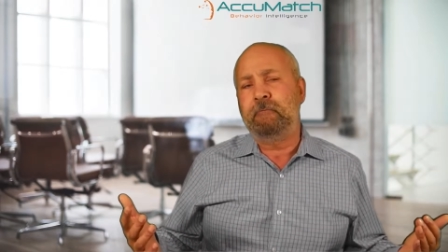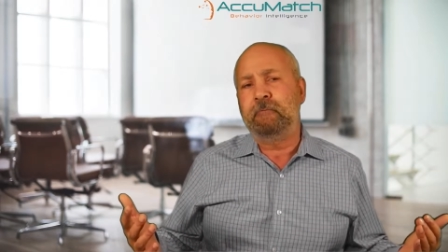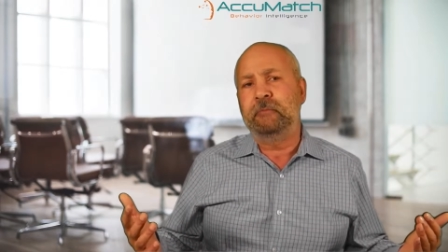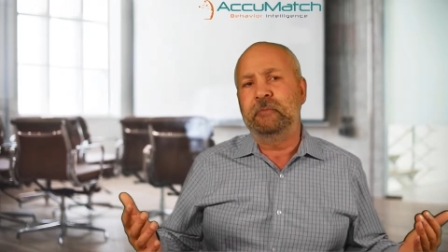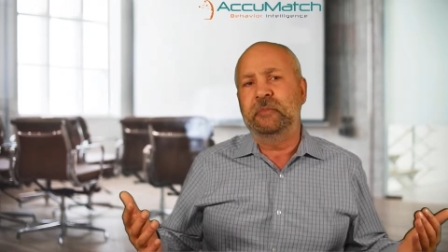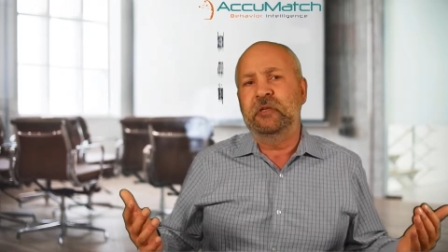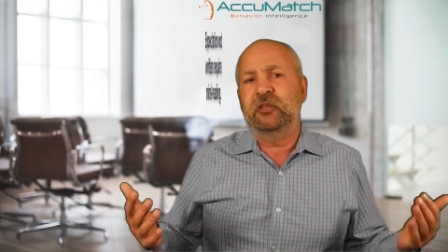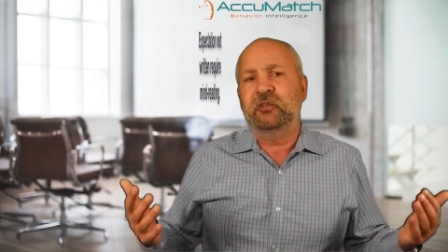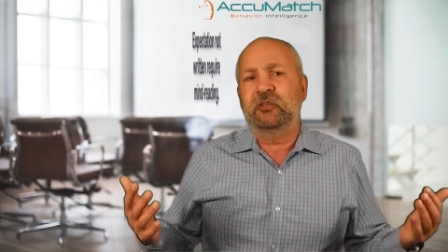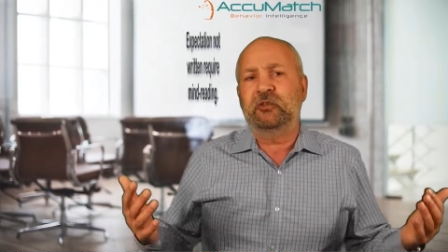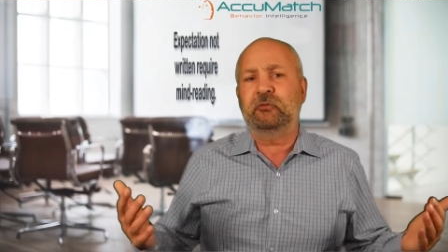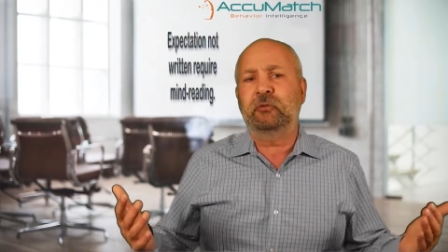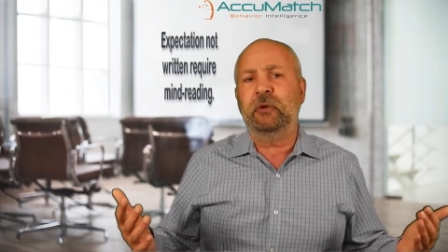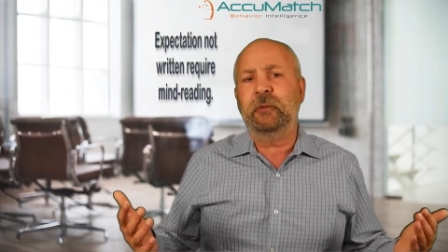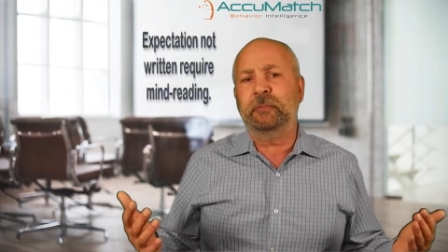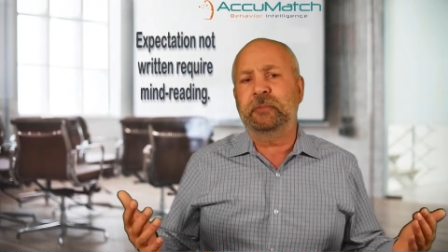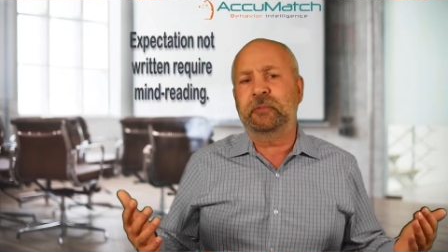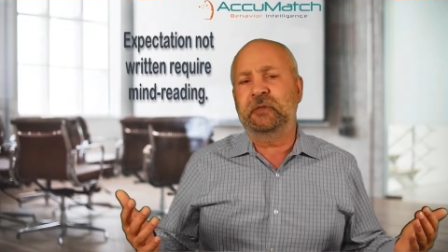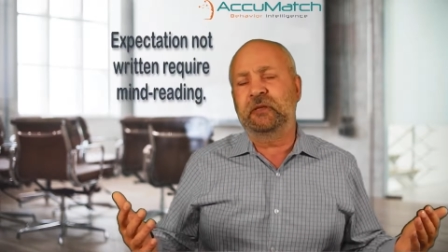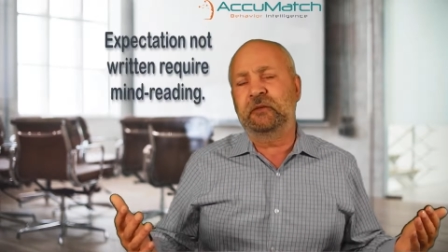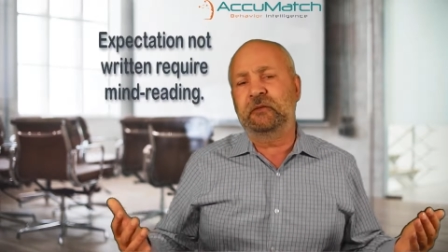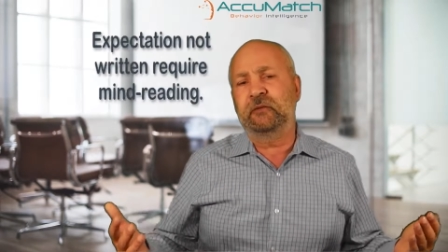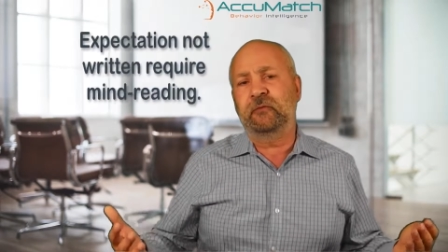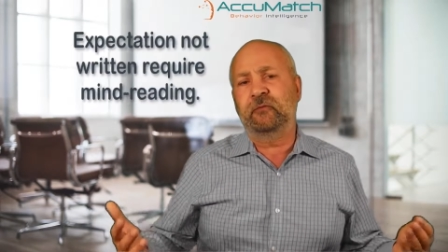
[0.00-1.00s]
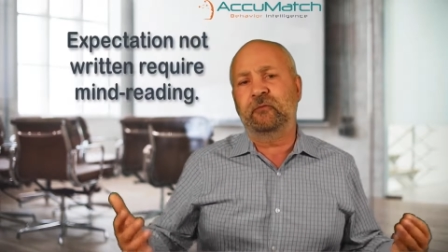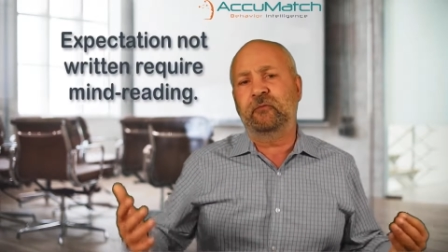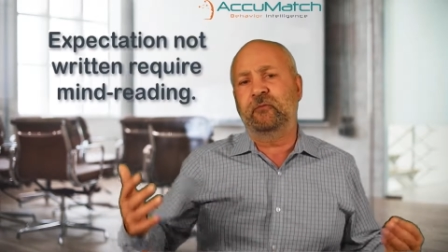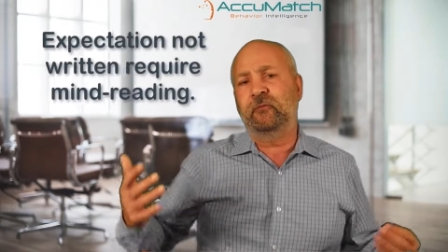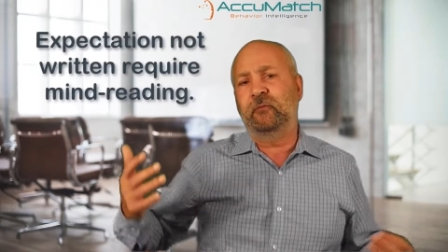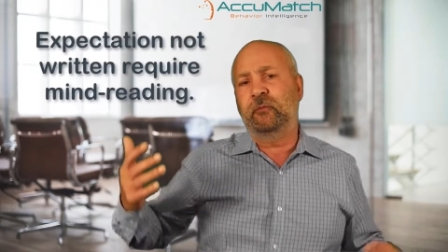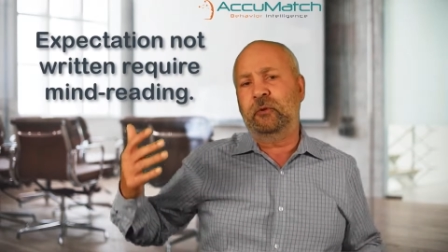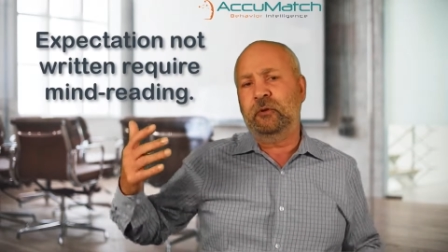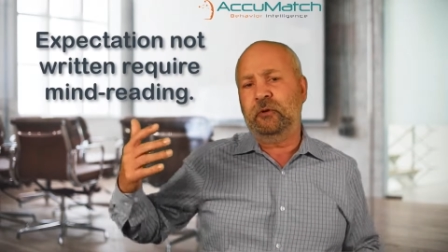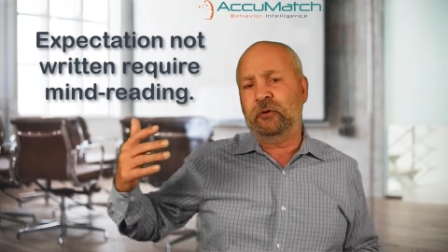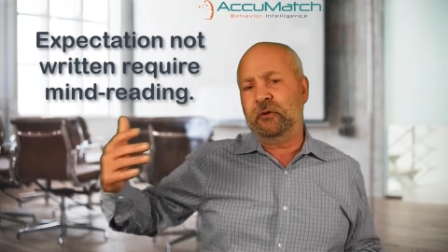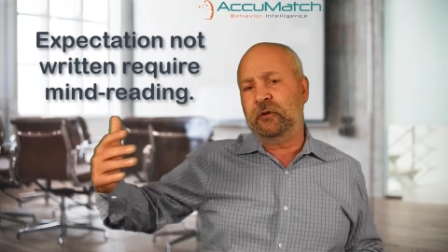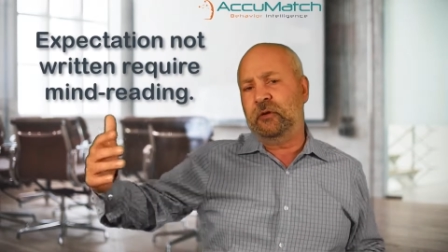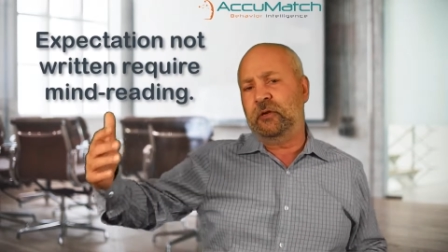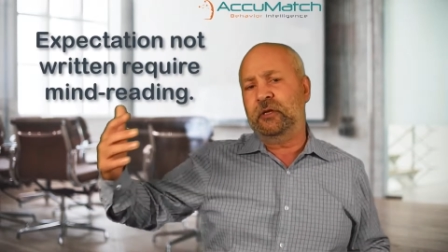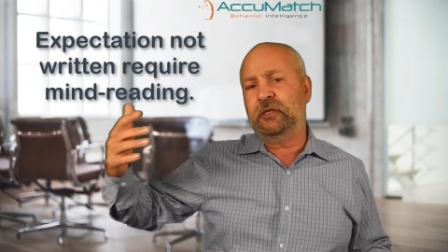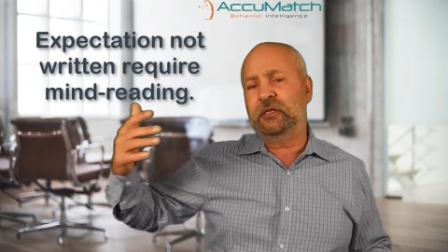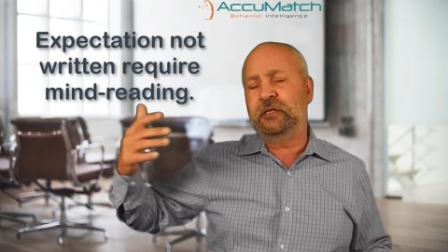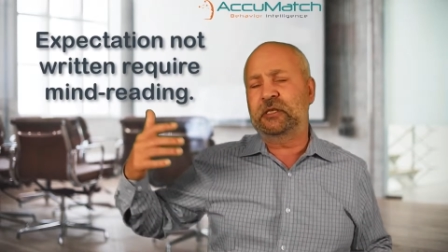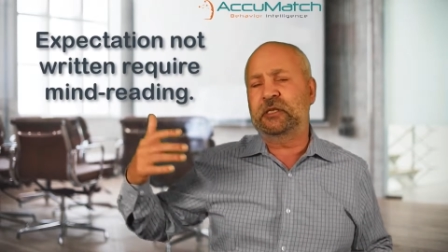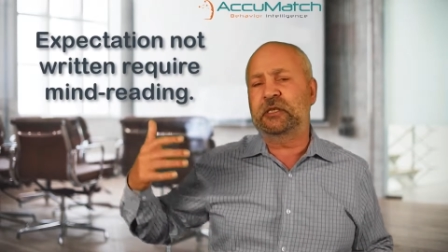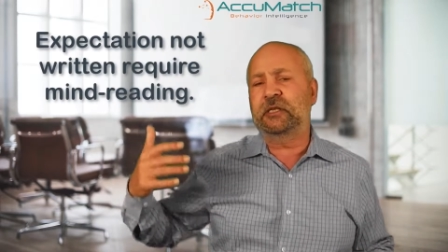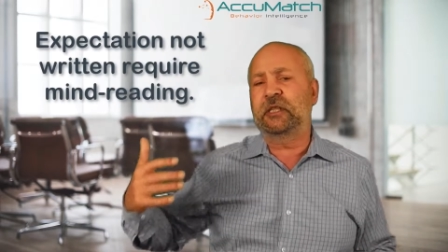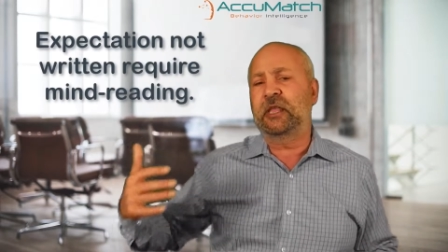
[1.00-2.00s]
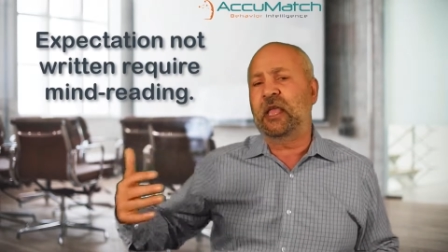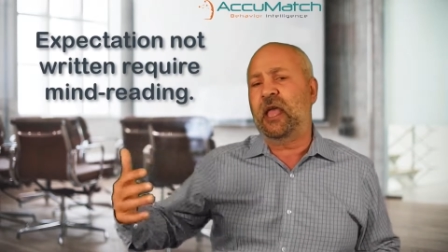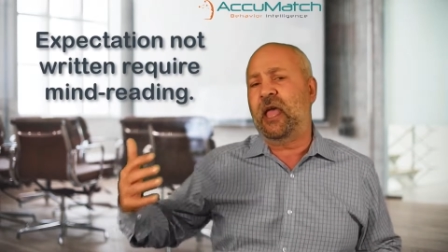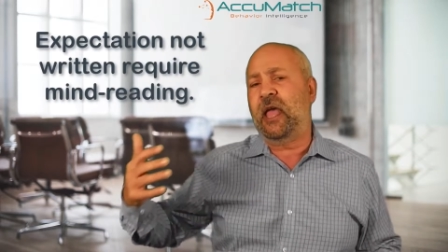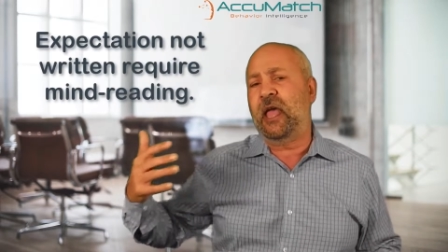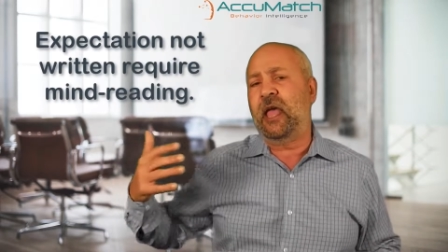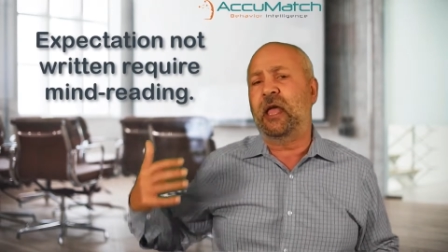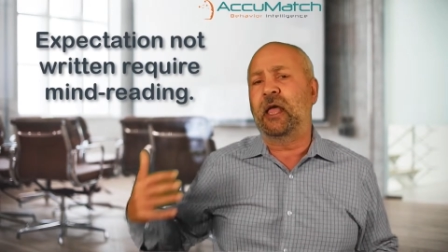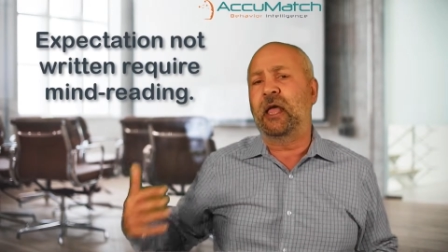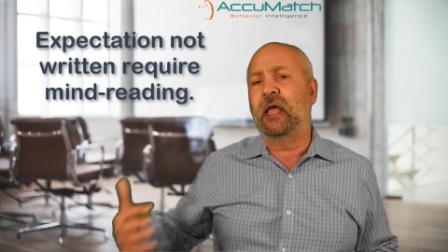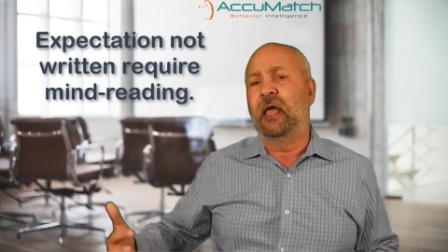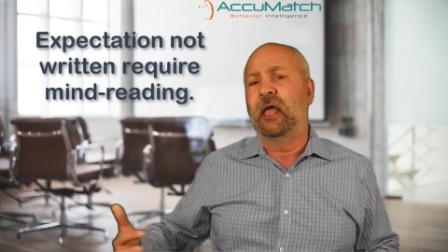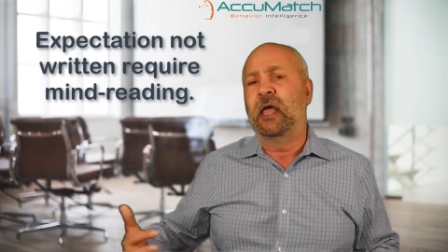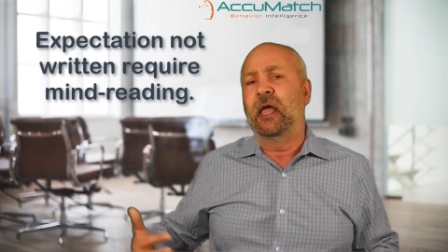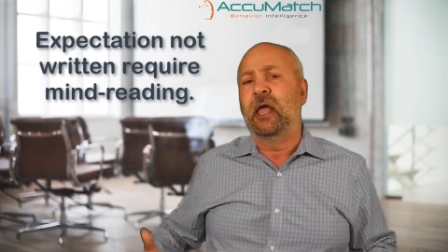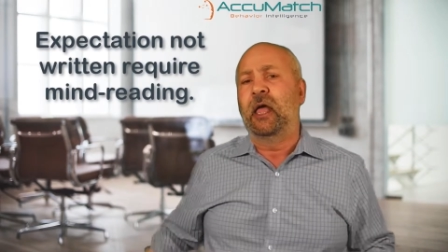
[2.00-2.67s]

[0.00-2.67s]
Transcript: descriptive words that